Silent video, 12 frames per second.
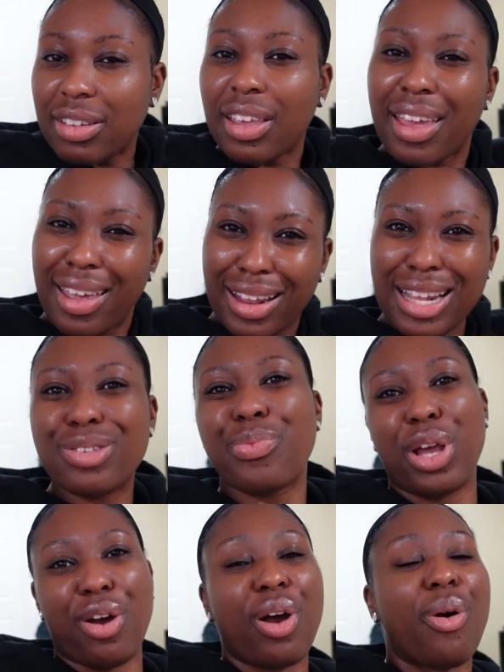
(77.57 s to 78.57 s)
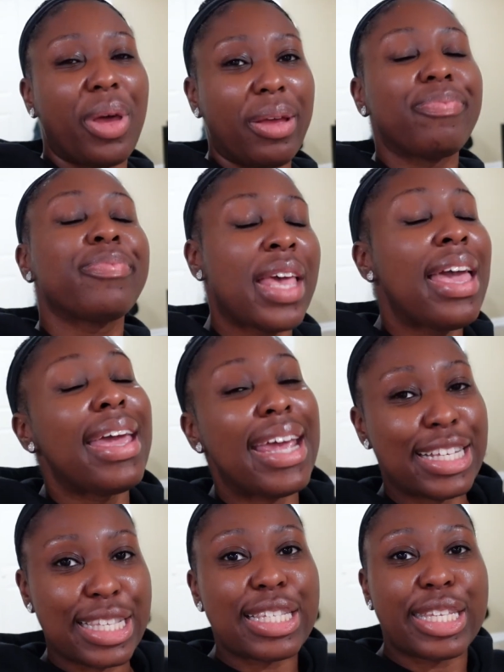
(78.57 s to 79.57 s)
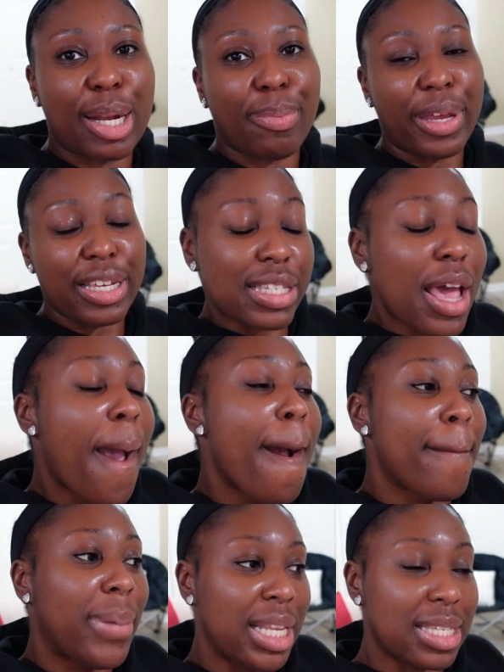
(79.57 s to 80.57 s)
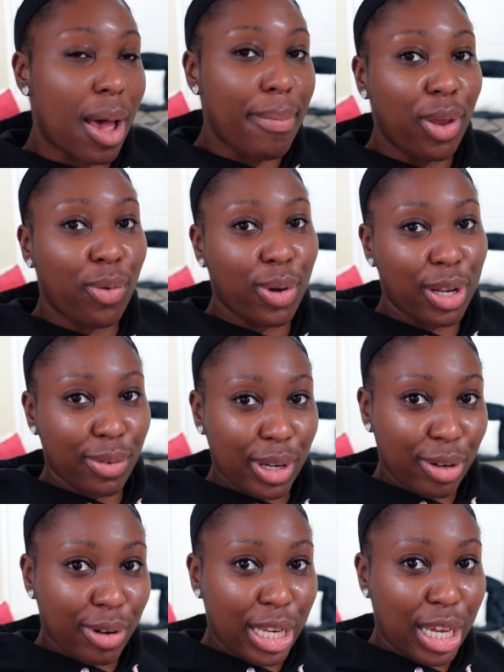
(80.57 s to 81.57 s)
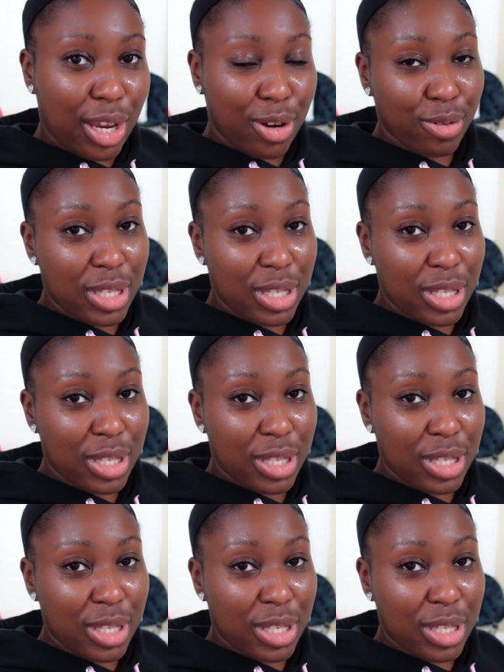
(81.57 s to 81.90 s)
Yeah, that's what we're gonna go with. It's a centerpiece, but it's gonna be really, really, really cute.